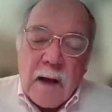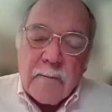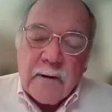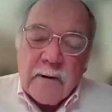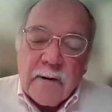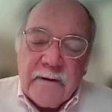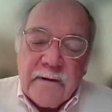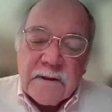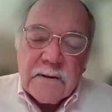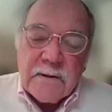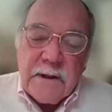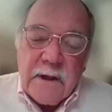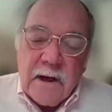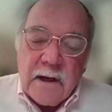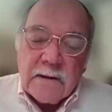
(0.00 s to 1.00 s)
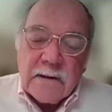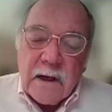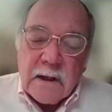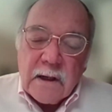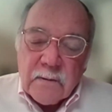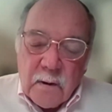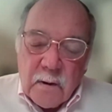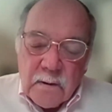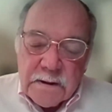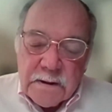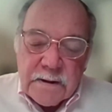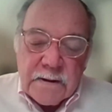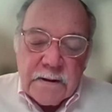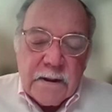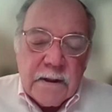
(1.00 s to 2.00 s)
Professor Jan
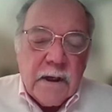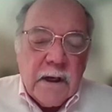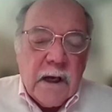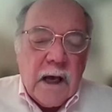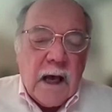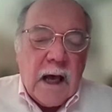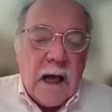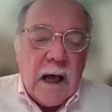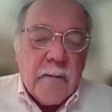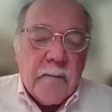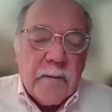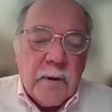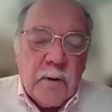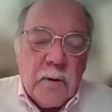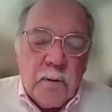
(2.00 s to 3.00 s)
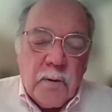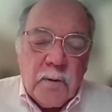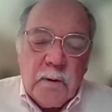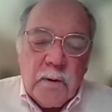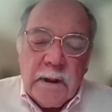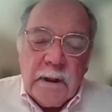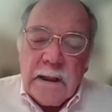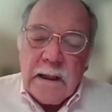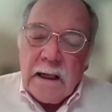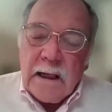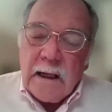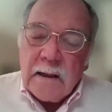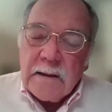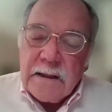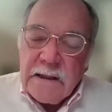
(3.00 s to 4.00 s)
Gross, who
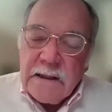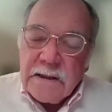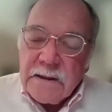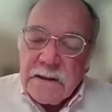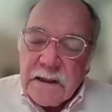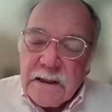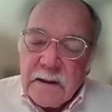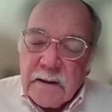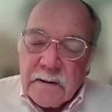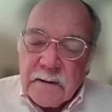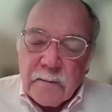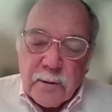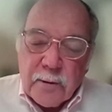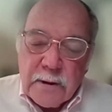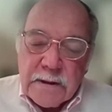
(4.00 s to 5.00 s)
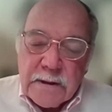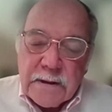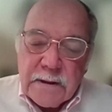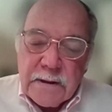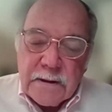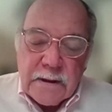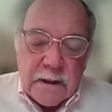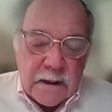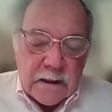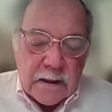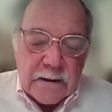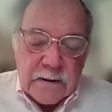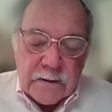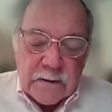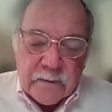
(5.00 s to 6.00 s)
teaches at
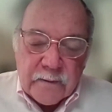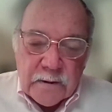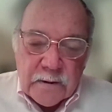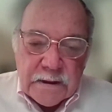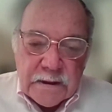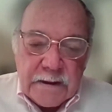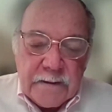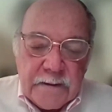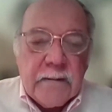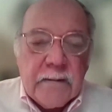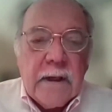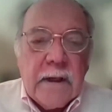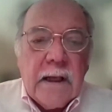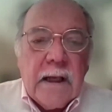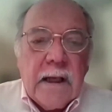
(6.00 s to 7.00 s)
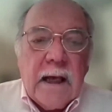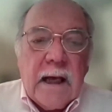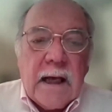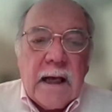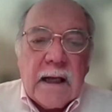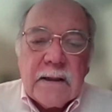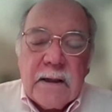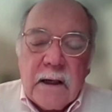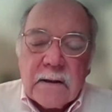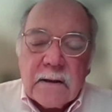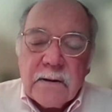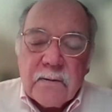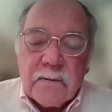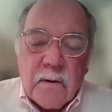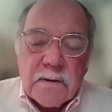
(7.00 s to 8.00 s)
Princeton University.
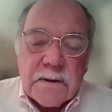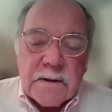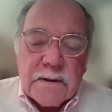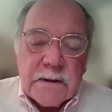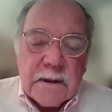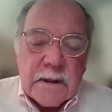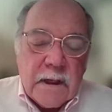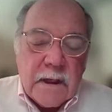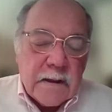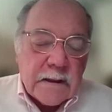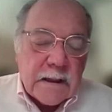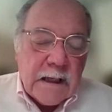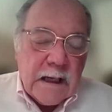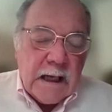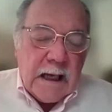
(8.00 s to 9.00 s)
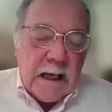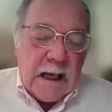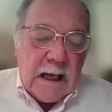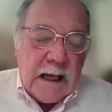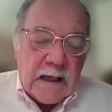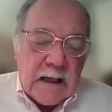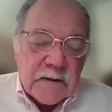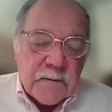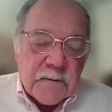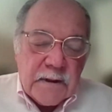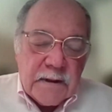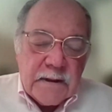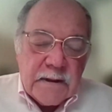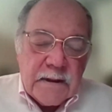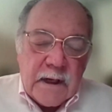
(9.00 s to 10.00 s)
Dr. Gross has
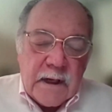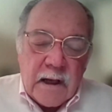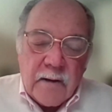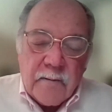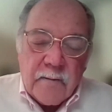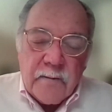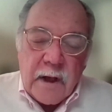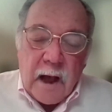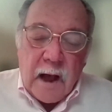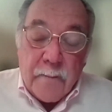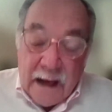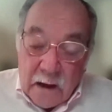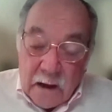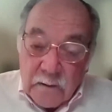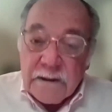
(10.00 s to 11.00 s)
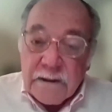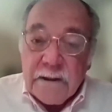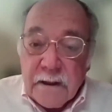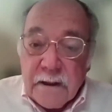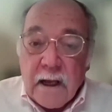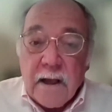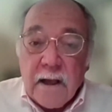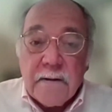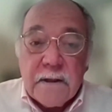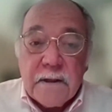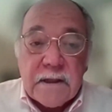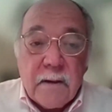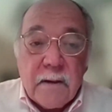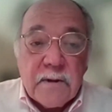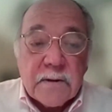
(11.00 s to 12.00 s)
written about the
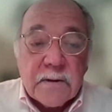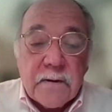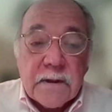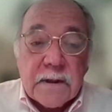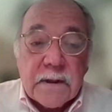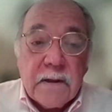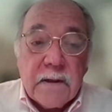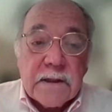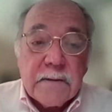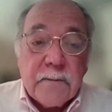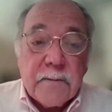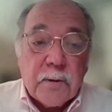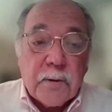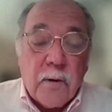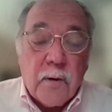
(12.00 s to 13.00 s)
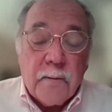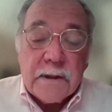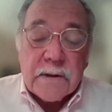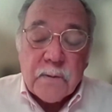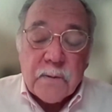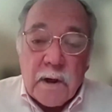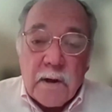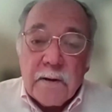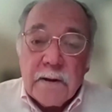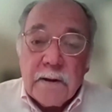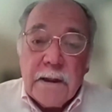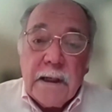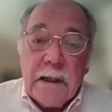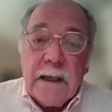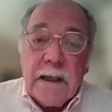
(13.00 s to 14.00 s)
subject of the Kielce Pogrom as well
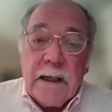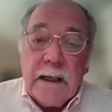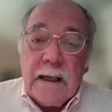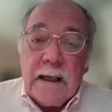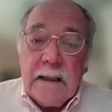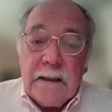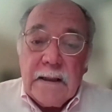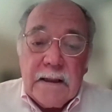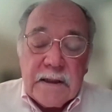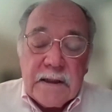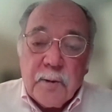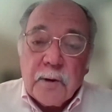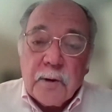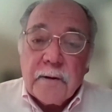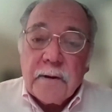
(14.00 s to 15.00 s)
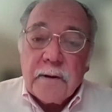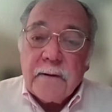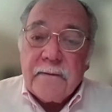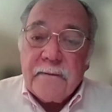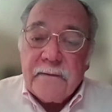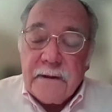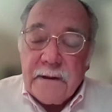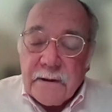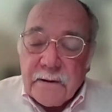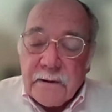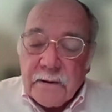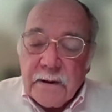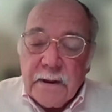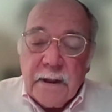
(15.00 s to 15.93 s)
in his book, Fear.